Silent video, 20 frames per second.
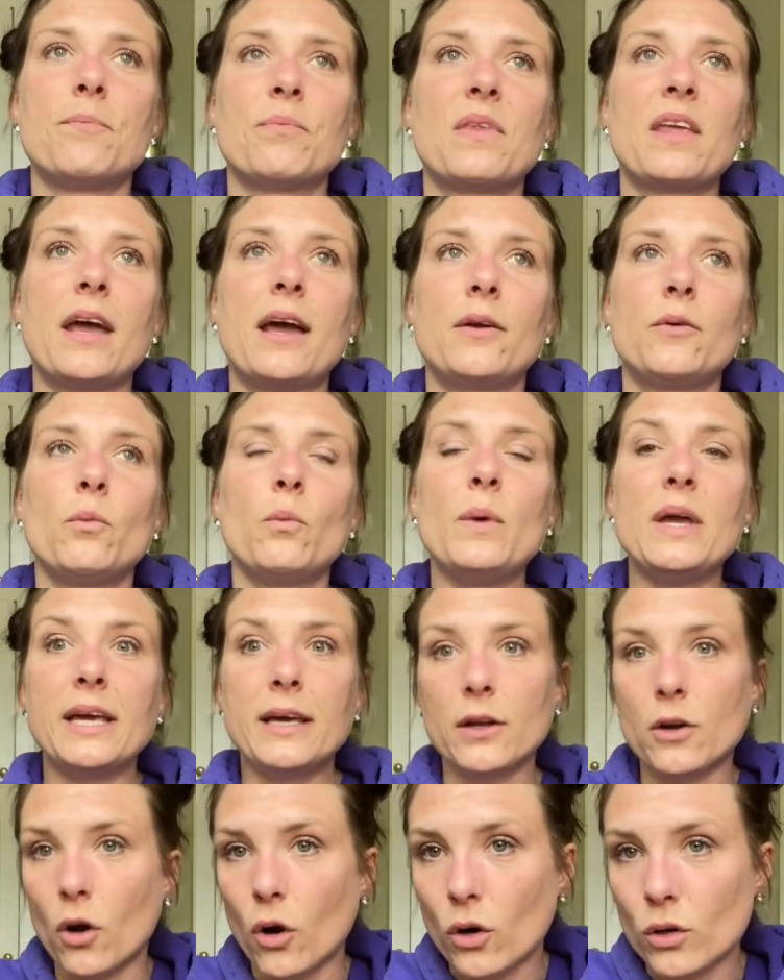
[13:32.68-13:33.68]
And we
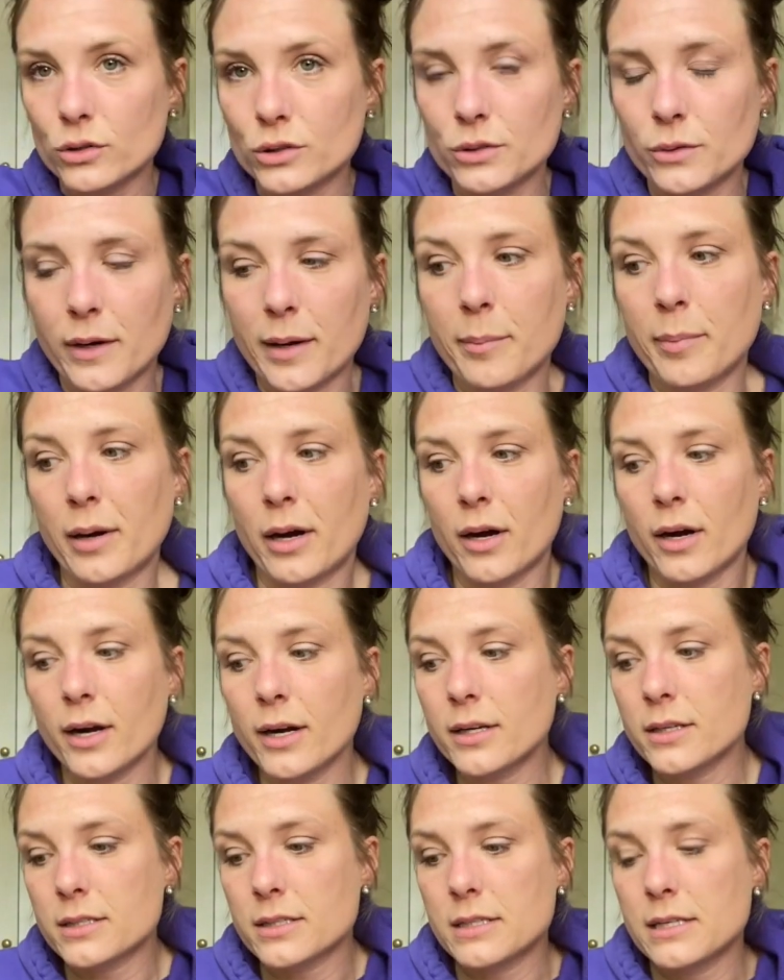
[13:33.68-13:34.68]
can all do our
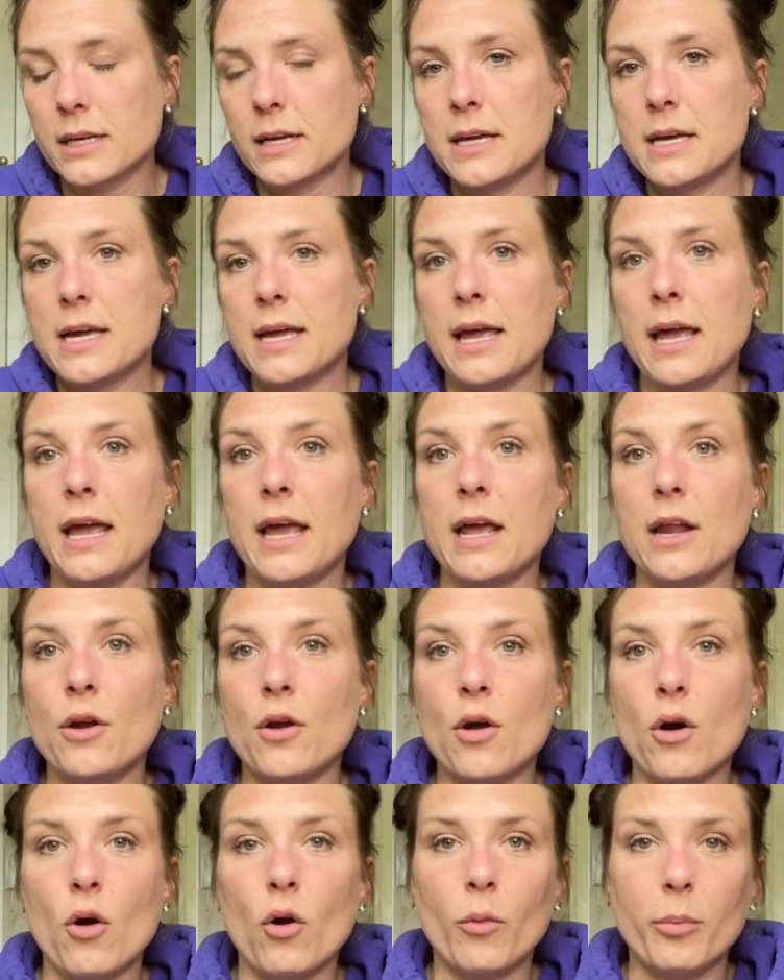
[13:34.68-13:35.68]
part in
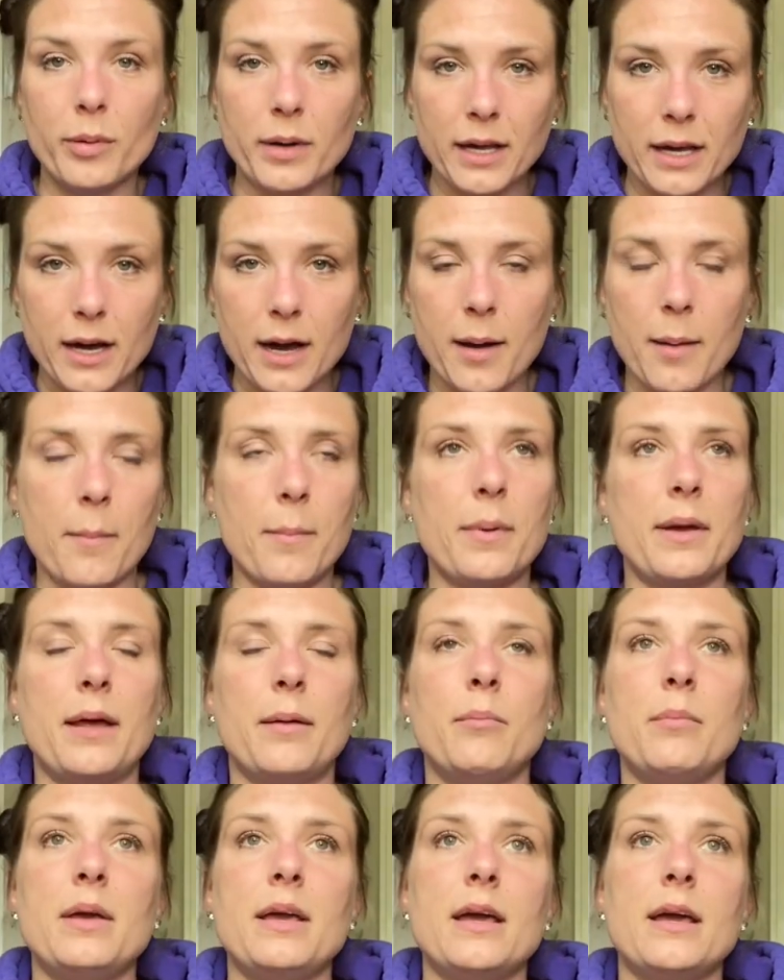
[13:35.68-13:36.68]
opening up
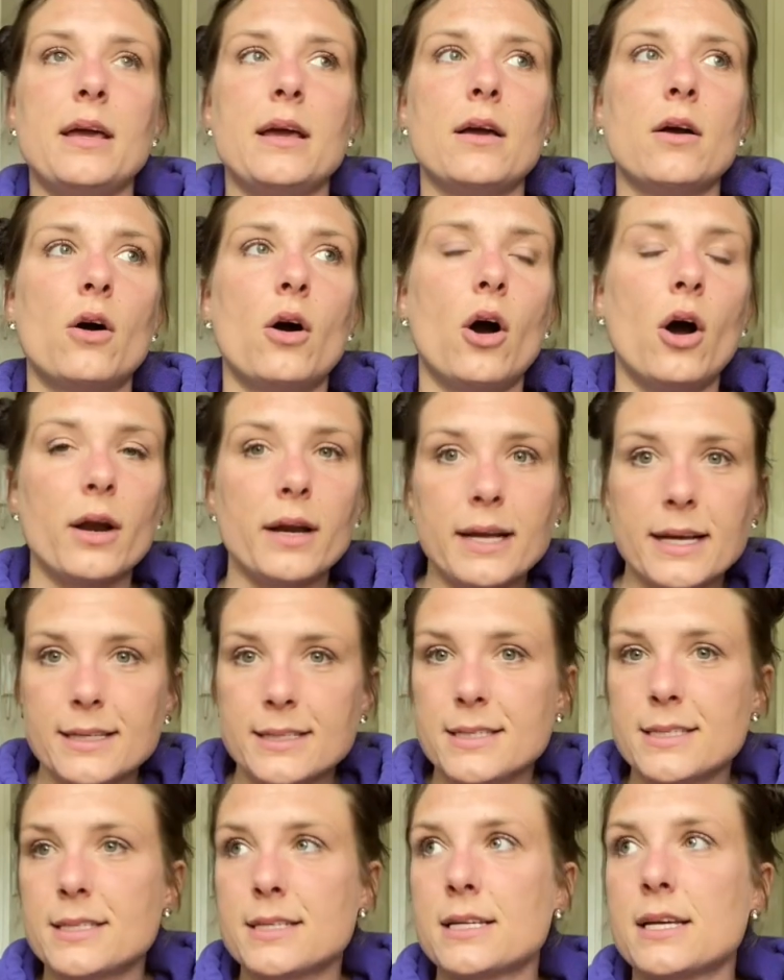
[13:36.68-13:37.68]
and being
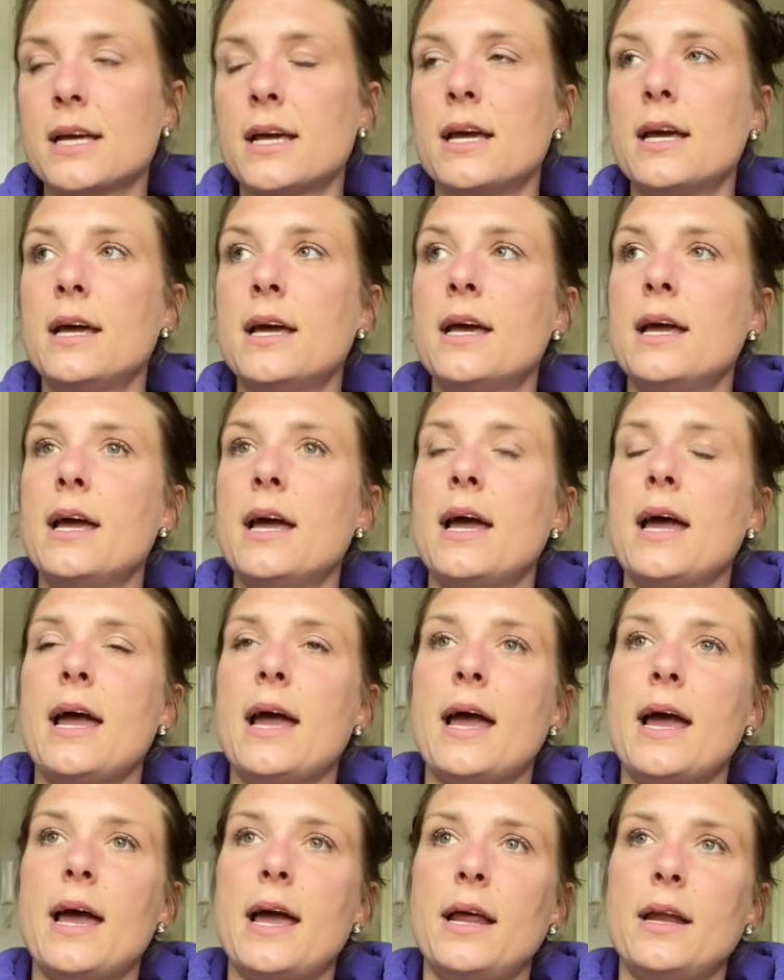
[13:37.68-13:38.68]
honest
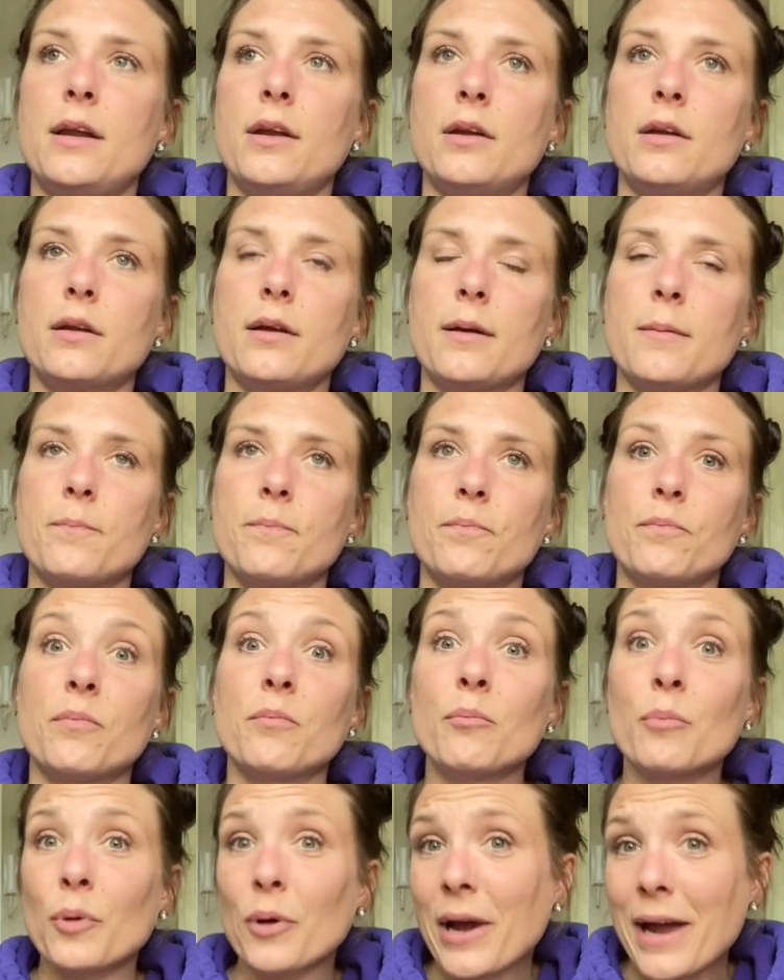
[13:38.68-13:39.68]
and
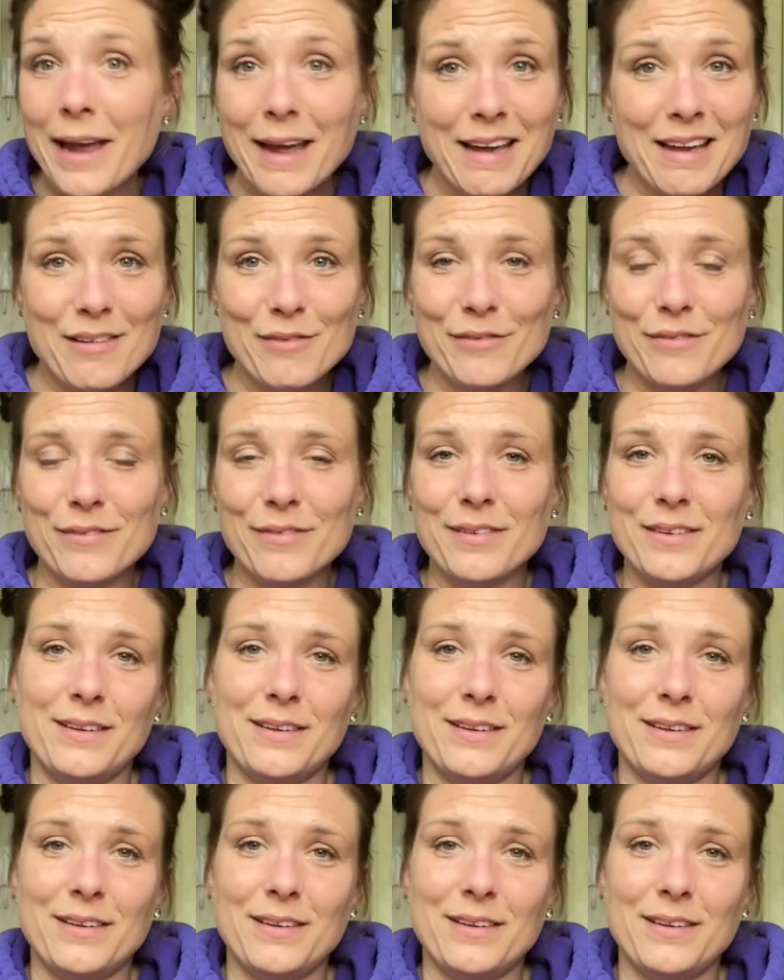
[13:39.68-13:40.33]
brave